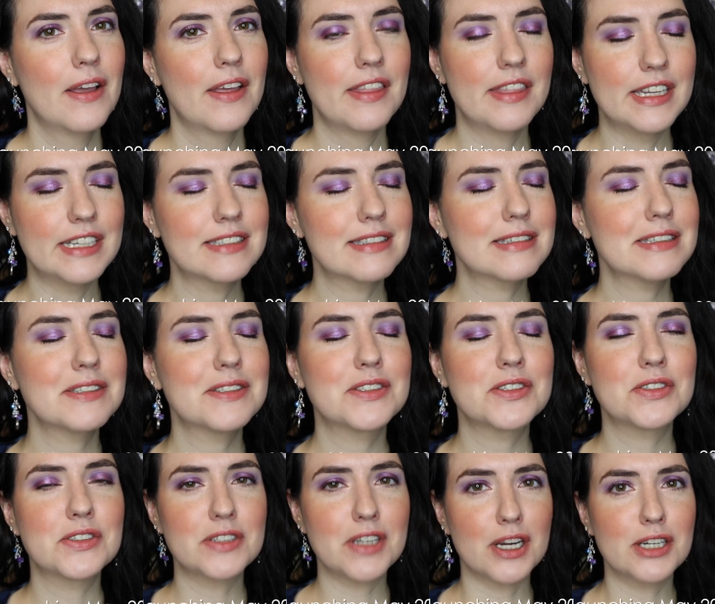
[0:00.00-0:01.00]
This is
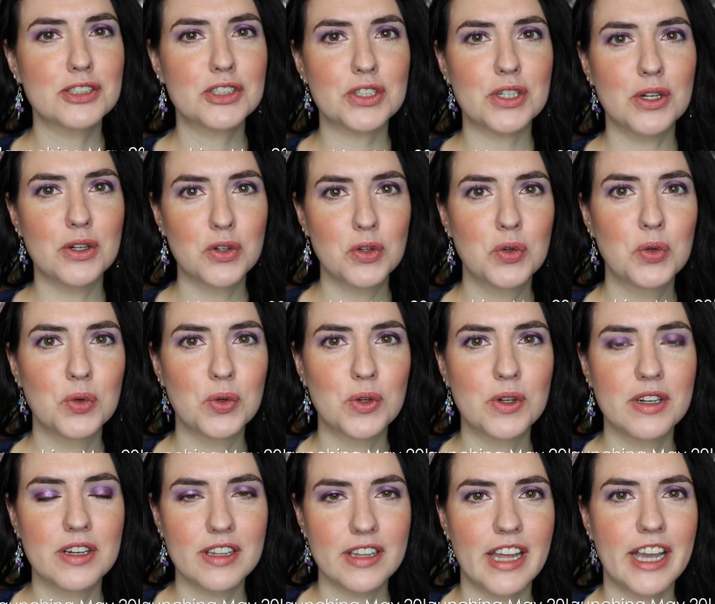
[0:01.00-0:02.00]
such a cool
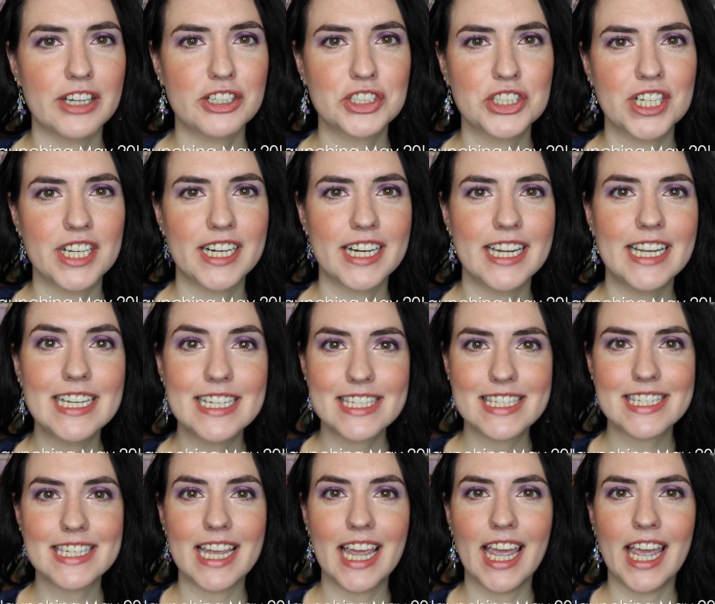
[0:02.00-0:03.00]
collection.
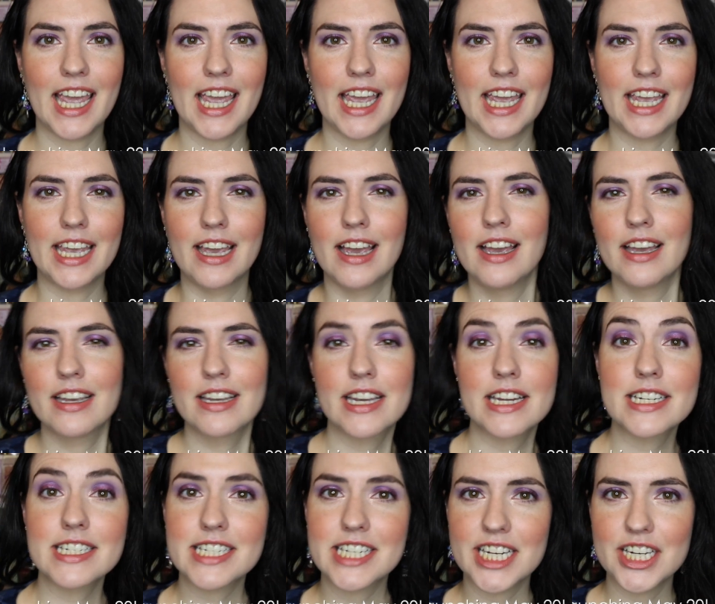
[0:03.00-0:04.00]
It's a
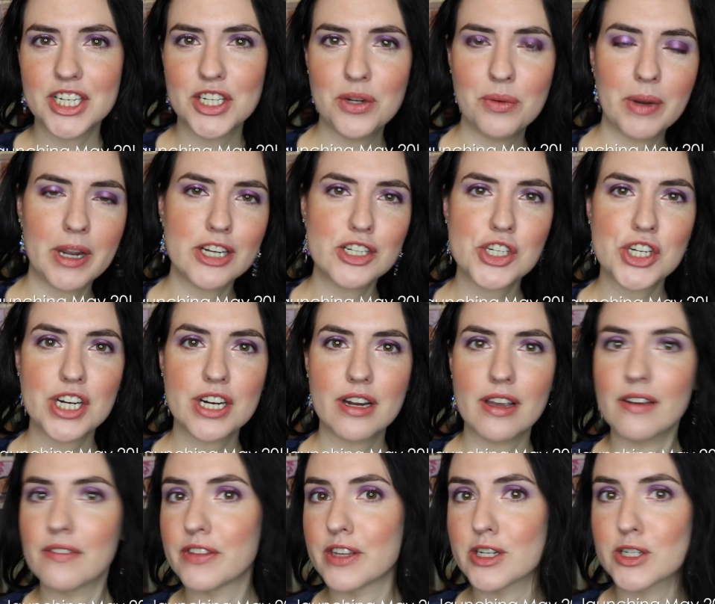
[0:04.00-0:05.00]
continuation
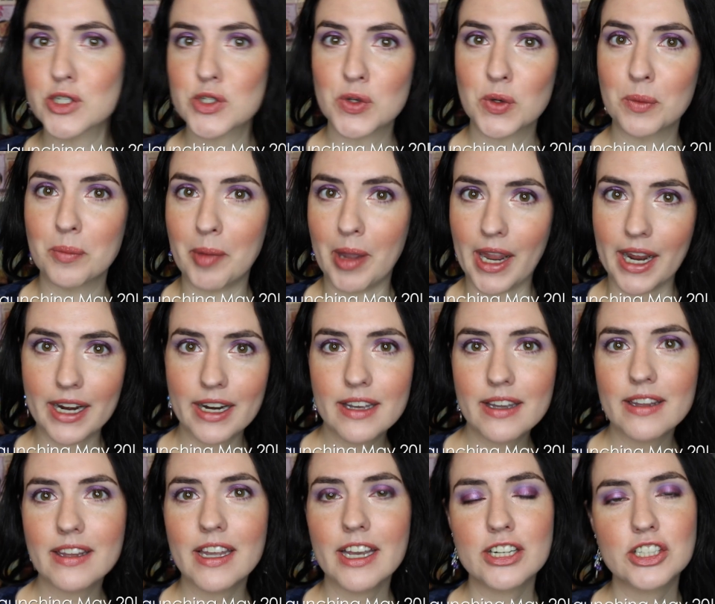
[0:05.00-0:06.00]
of their Main
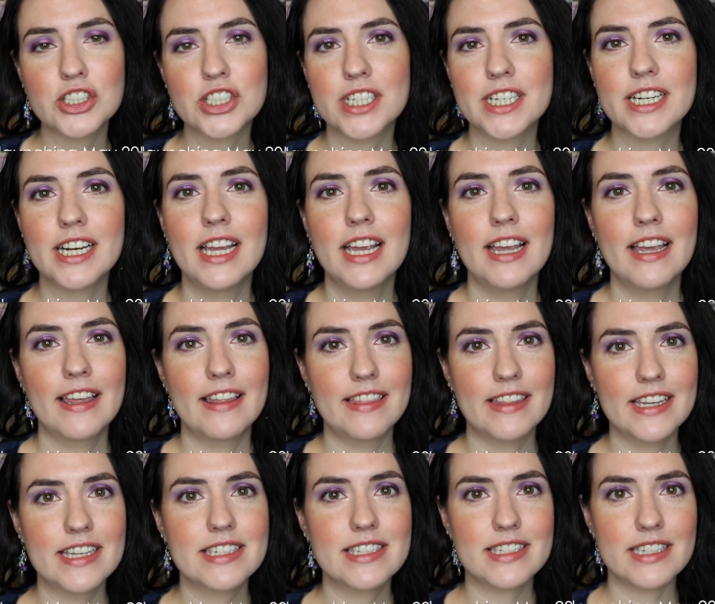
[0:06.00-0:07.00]
collection.
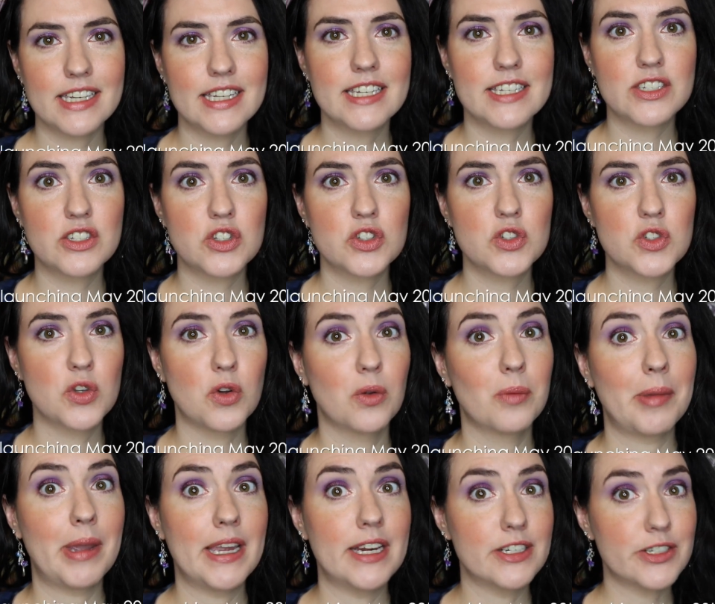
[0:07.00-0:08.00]
This is
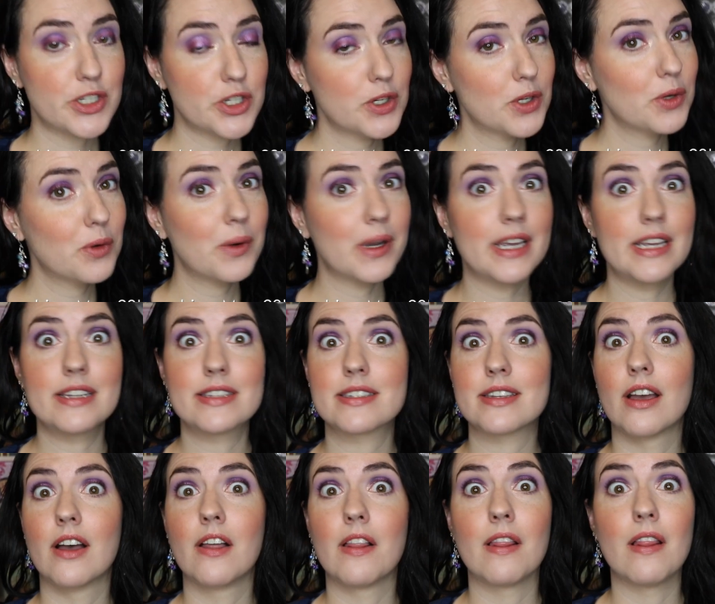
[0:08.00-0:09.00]
Main 2. It's
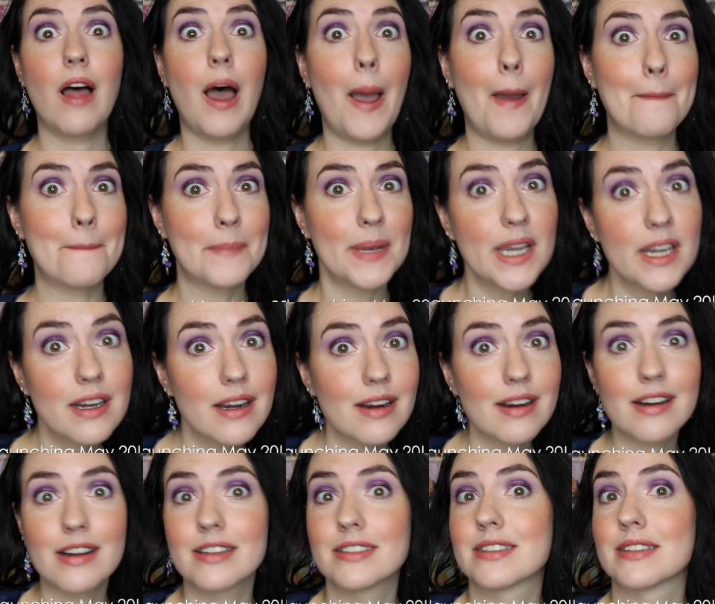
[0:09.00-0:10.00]
a lot
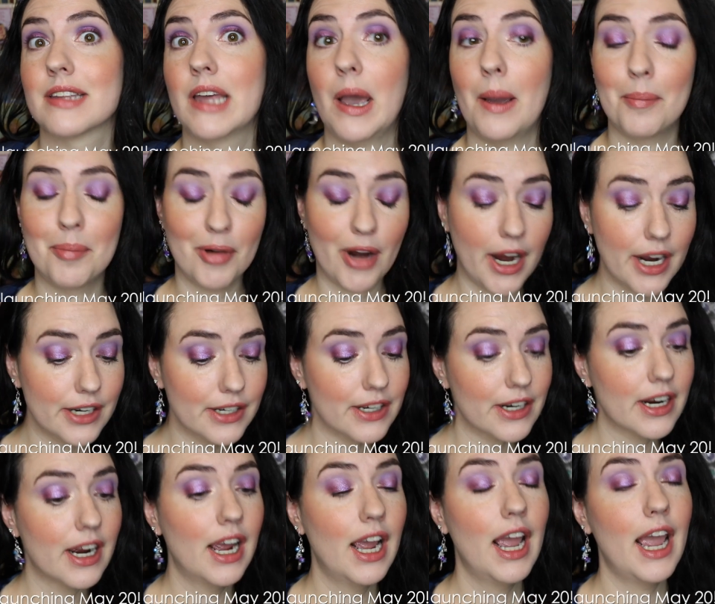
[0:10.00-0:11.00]
bigger, it's a lot
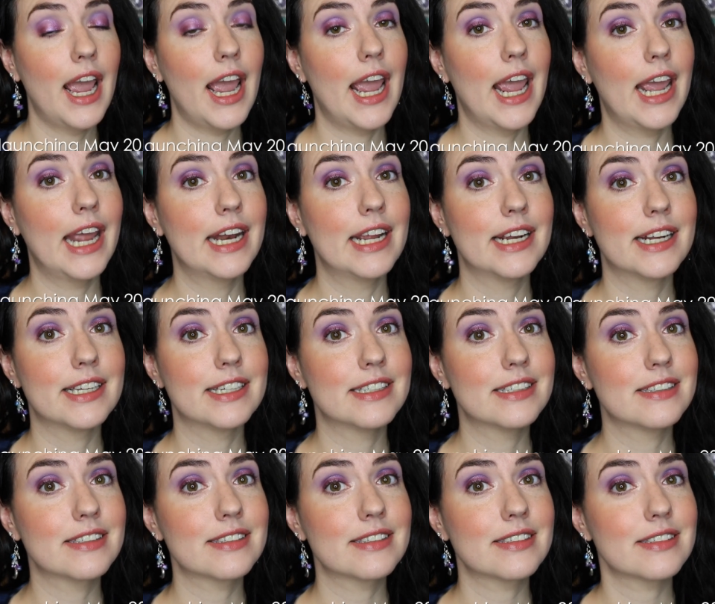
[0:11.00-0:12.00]
brighter, and it
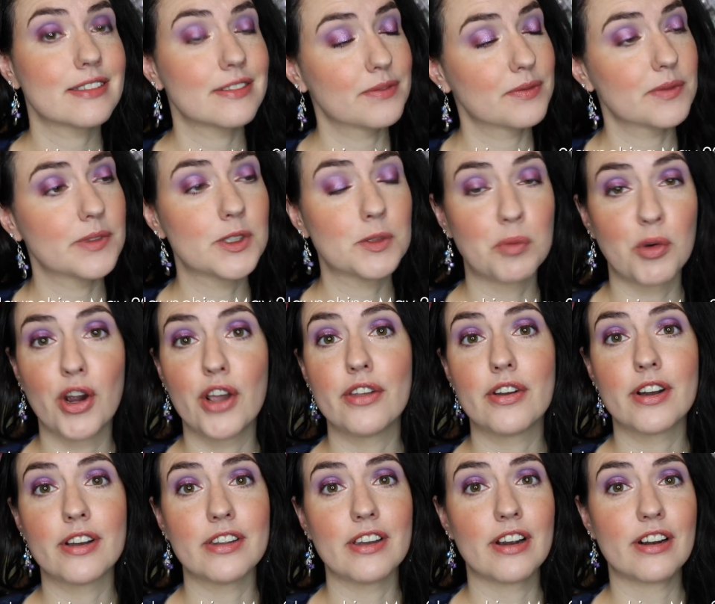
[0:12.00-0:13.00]
is
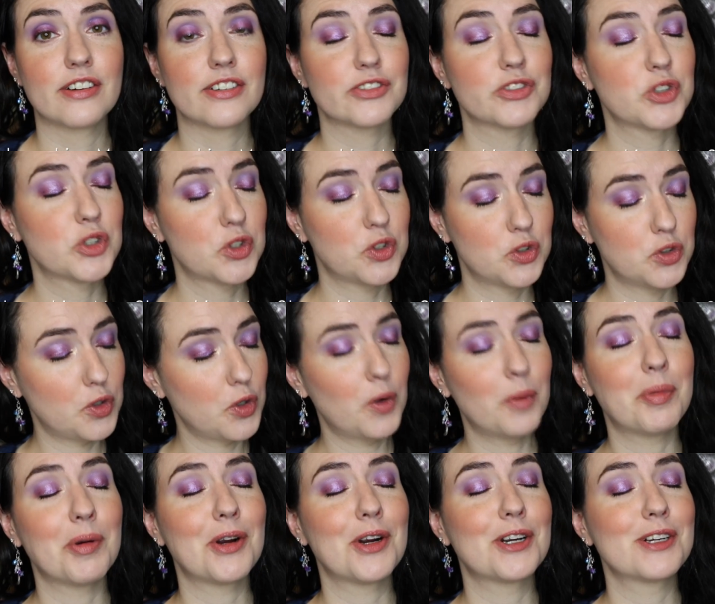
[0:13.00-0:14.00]
spoiler alert,
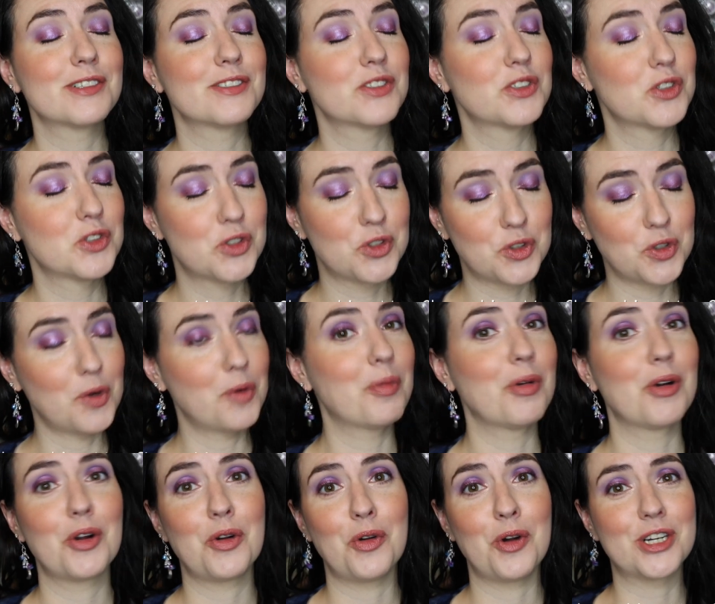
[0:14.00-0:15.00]
super,
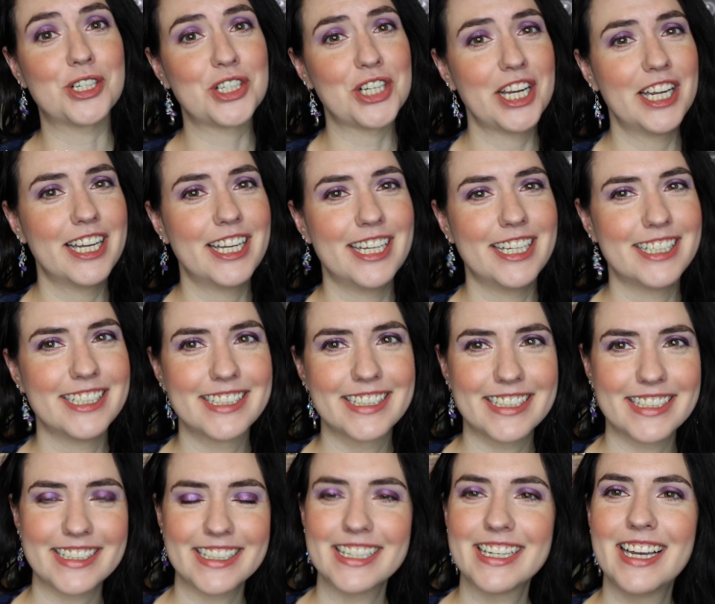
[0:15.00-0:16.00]
super
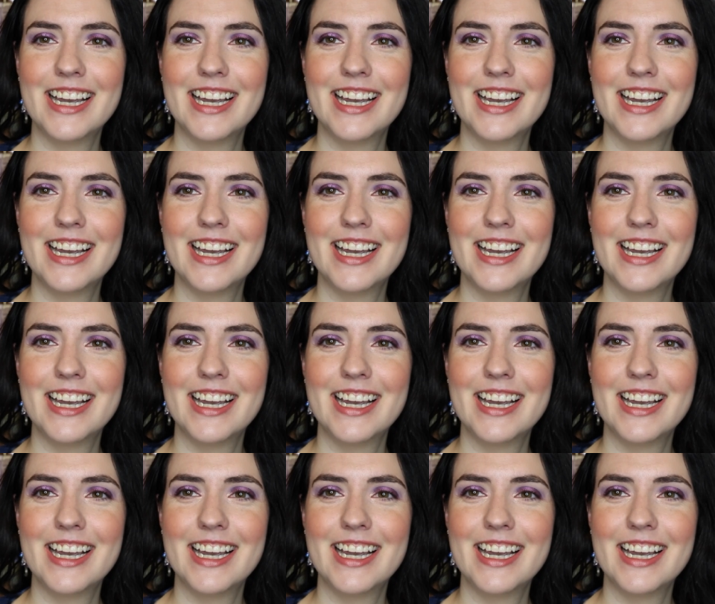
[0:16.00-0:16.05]
gorgeous.